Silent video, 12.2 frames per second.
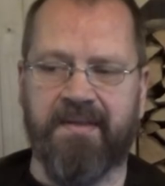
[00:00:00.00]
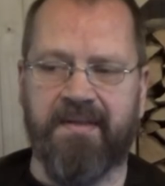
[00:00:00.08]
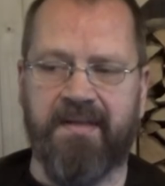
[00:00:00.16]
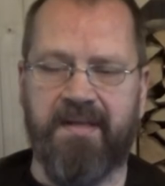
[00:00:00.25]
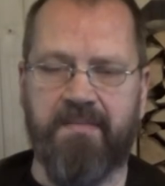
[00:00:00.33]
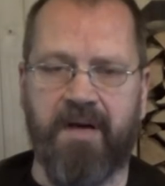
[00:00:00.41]

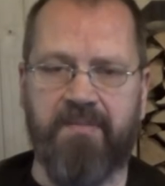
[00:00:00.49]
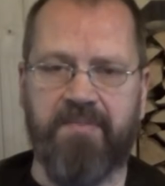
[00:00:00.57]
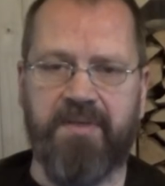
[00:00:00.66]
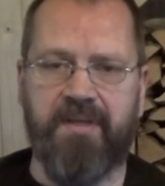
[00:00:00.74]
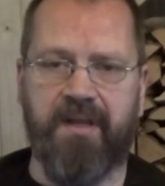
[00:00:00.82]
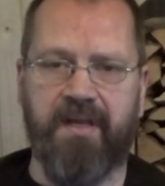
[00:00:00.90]
he might
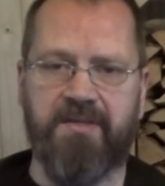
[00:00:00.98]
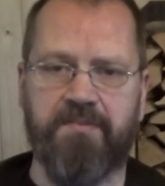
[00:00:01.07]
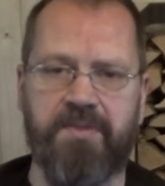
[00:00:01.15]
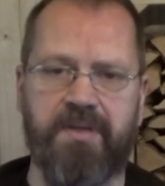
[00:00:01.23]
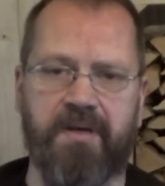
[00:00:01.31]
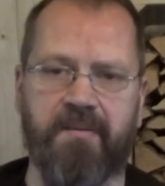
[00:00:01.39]
be the
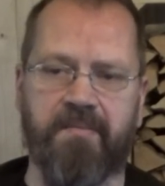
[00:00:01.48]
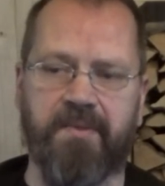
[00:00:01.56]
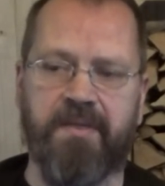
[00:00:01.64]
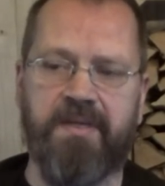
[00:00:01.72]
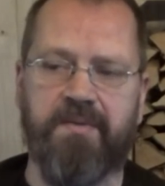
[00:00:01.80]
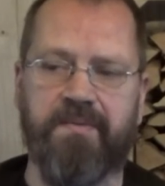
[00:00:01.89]
next PM.
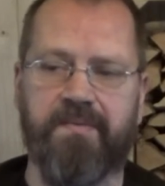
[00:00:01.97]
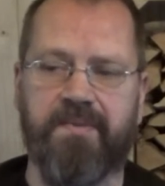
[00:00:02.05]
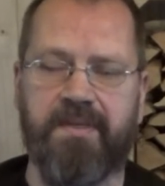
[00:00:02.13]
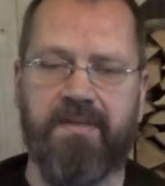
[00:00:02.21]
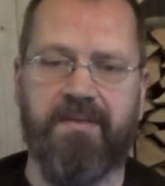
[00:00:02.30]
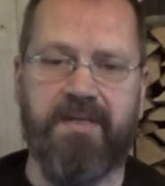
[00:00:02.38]

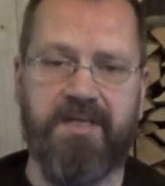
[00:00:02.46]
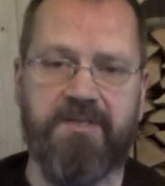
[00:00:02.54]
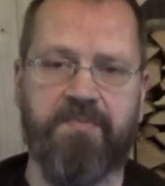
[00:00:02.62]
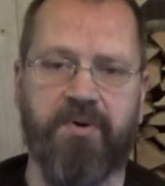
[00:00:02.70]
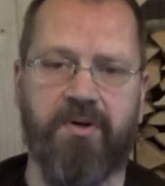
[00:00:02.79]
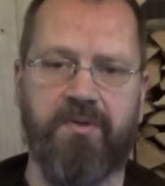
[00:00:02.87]
His
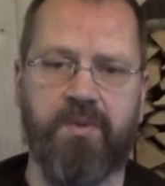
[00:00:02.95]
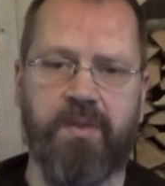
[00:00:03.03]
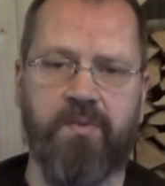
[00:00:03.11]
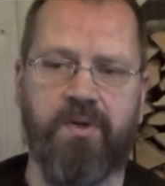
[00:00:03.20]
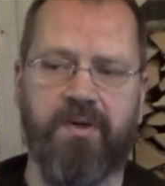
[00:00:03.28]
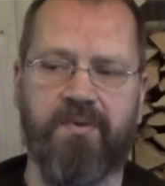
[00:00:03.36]
party
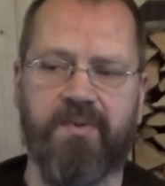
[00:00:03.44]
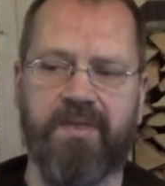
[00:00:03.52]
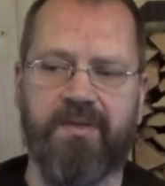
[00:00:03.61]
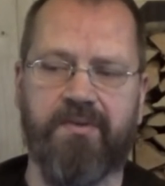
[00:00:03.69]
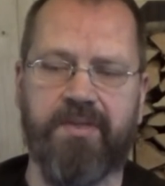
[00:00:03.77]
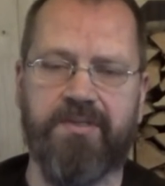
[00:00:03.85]
will work with
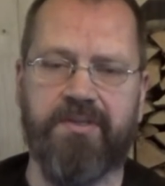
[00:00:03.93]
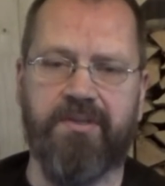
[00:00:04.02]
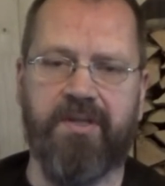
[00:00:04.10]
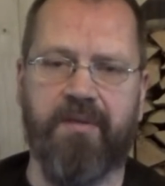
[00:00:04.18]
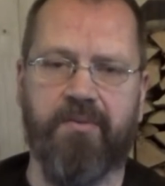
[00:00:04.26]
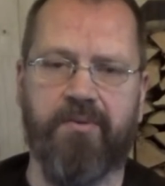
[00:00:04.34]
the
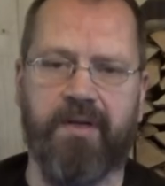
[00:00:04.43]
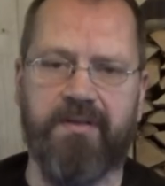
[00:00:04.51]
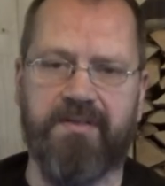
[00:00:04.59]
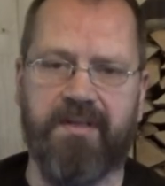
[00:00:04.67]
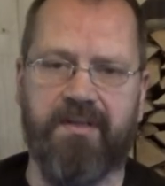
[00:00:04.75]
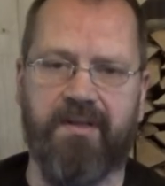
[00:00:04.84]
Christian
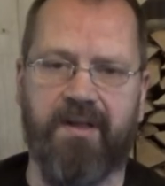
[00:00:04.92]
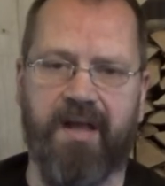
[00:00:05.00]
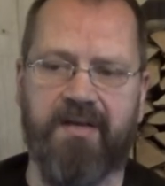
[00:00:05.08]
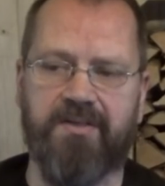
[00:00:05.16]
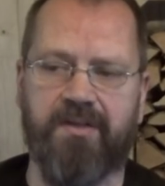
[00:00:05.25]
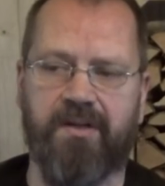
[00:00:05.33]
Democrats and the
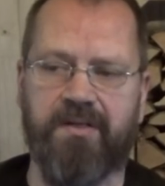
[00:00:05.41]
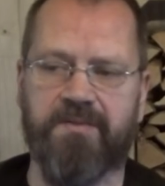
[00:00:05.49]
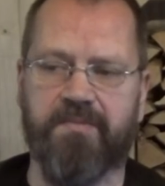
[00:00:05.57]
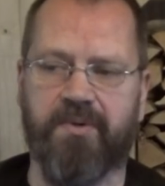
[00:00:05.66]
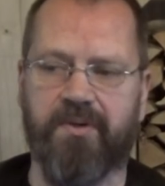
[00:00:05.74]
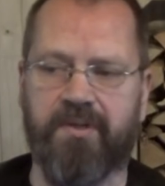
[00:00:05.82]

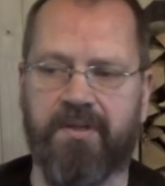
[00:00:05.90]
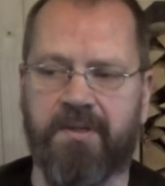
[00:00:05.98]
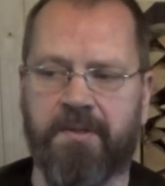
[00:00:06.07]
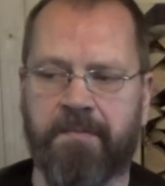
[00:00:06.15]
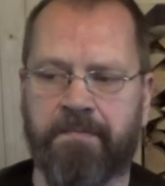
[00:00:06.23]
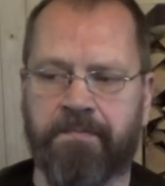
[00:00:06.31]
Nationalist Party.
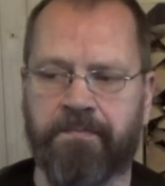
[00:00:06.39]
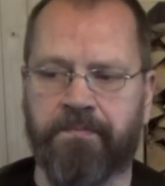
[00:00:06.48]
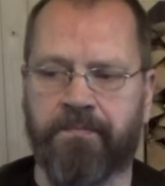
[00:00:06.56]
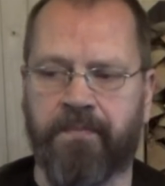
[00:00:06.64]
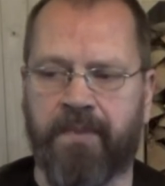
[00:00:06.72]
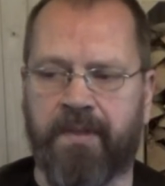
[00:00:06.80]

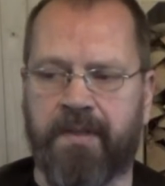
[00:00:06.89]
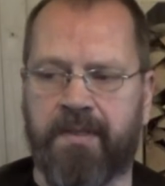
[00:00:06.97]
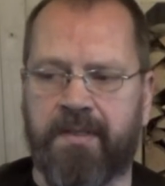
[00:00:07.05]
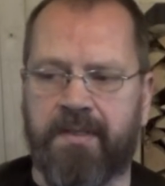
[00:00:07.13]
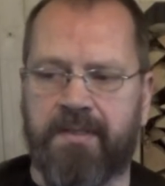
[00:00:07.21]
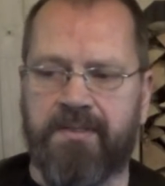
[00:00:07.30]

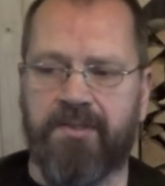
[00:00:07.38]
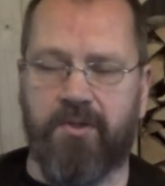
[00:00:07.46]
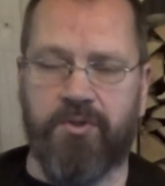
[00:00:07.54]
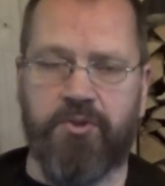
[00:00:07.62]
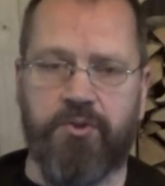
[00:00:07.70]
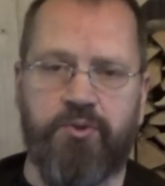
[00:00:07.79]

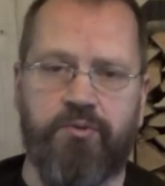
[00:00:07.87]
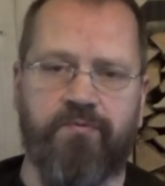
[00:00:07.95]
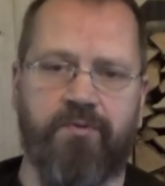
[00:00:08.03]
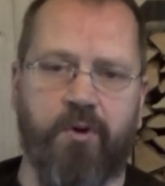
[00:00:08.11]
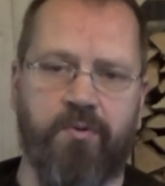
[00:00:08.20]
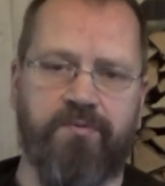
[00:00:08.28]
So should you
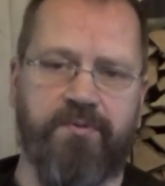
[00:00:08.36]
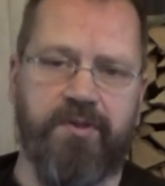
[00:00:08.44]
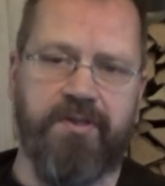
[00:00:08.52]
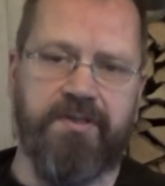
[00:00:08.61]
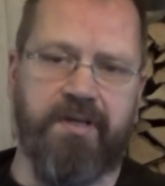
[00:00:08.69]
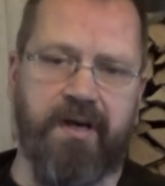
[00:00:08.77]
vote for
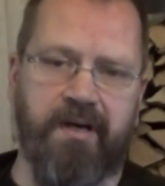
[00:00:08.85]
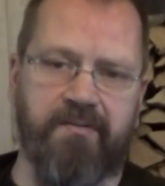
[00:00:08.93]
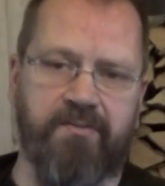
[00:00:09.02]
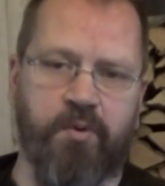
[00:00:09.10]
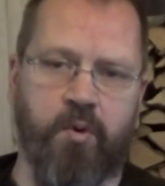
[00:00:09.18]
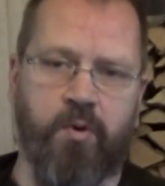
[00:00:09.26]
this guy?
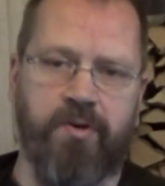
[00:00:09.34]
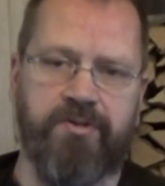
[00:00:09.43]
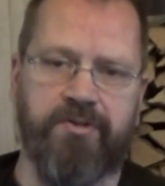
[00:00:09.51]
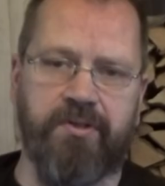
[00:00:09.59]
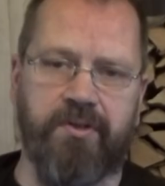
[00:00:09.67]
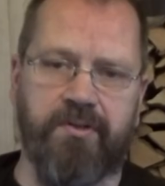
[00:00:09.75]
Of
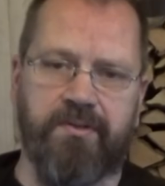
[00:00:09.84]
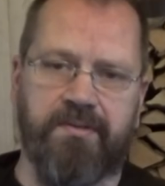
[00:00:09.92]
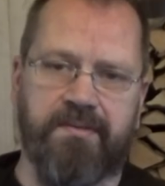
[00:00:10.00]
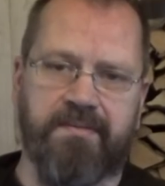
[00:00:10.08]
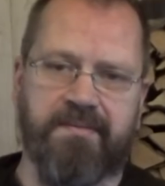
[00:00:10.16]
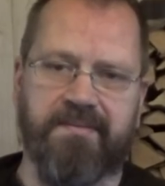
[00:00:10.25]
course not.
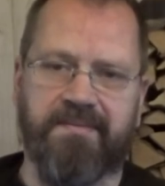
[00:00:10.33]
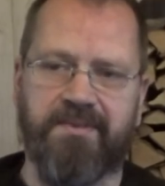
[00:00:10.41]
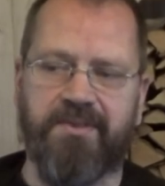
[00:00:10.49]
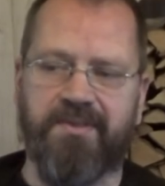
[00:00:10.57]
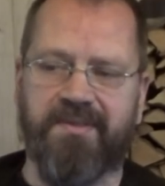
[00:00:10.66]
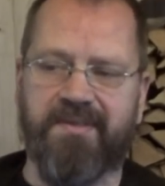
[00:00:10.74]

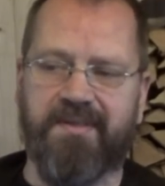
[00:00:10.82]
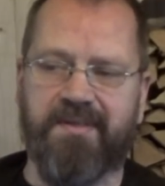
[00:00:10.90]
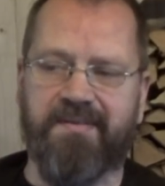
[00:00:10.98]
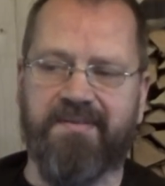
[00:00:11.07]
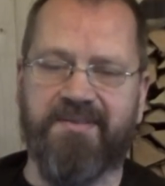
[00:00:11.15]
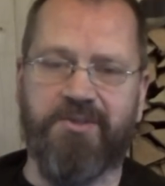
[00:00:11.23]

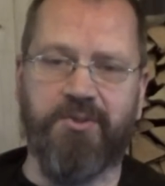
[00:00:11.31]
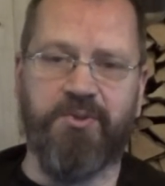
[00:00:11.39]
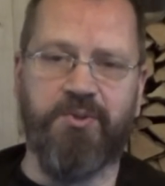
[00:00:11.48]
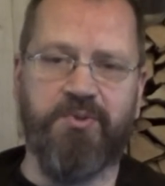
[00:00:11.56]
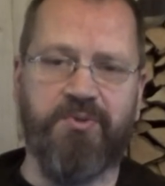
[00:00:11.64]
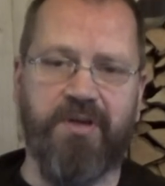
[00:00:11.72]

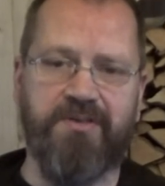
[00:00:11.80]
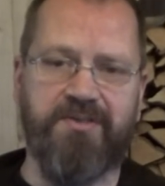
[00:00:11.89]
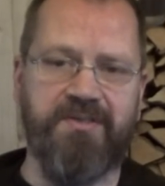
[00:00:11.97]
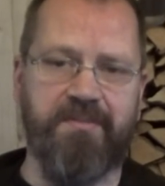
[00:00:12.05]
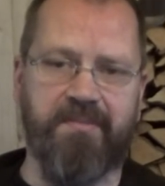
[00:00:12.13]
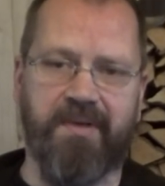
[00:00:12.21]
Should you
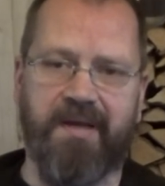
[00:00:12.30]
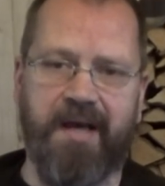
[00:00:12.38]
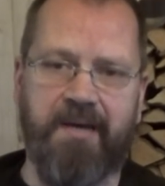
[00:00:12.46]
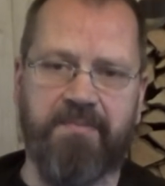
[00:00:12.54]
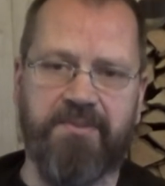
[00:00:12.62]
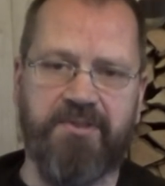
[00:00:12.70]
trust him?
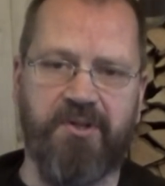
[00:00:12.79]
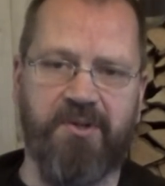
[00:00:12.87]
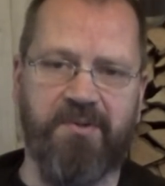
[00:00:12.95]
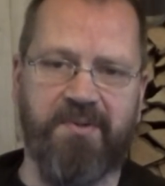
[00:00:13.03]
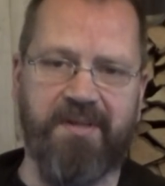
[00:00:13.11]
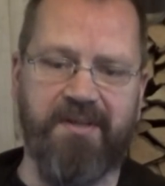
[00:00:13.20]

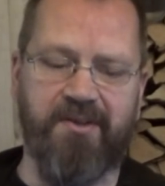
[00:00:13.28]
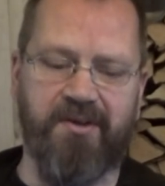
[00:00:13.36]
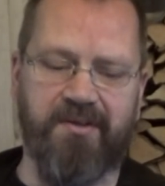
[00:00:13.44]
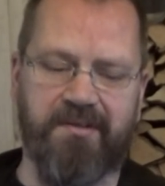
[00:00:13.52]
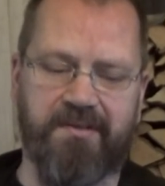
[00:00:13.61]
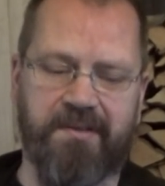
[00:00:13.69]
Absolutely
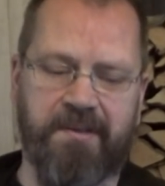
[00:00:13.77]
not.